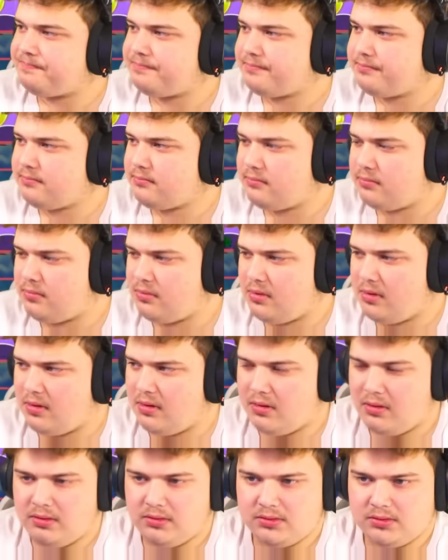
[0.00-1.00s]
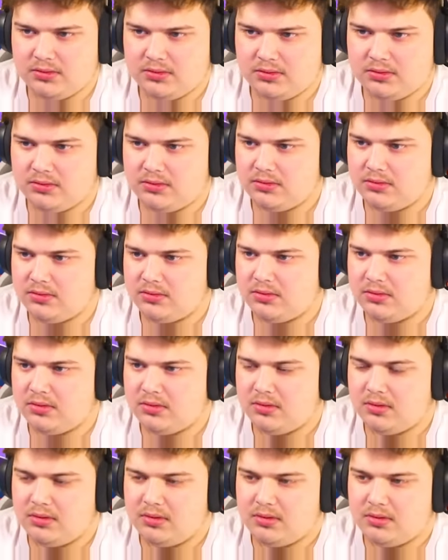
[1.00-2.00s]

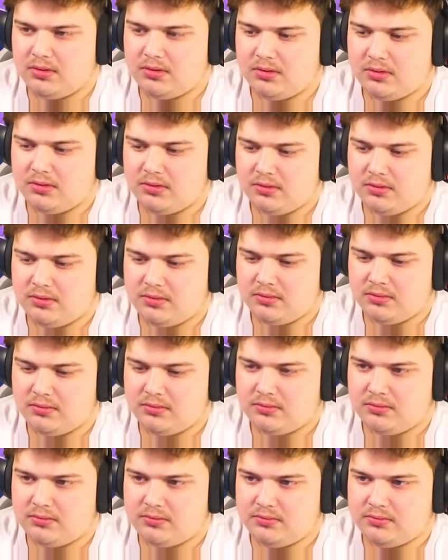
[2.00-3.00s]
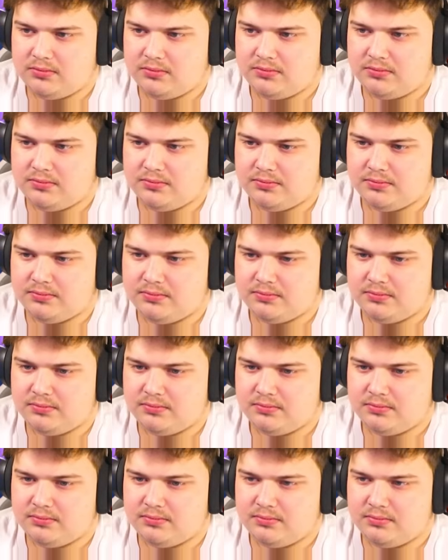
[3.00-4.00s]

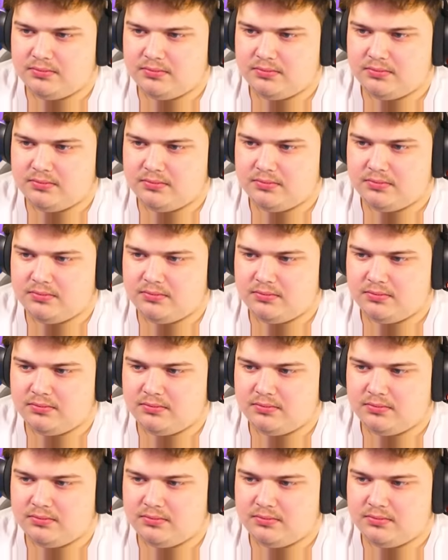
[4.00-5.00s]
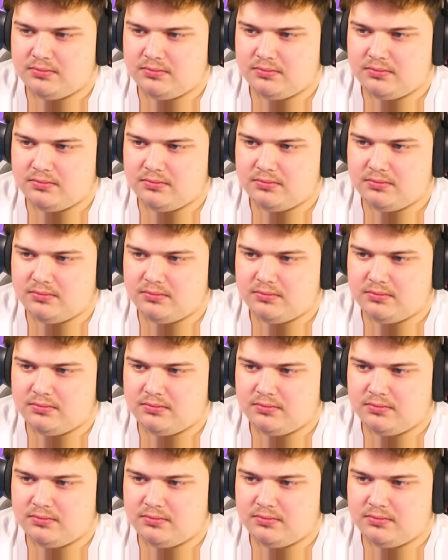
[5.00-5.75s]
Nothing is said.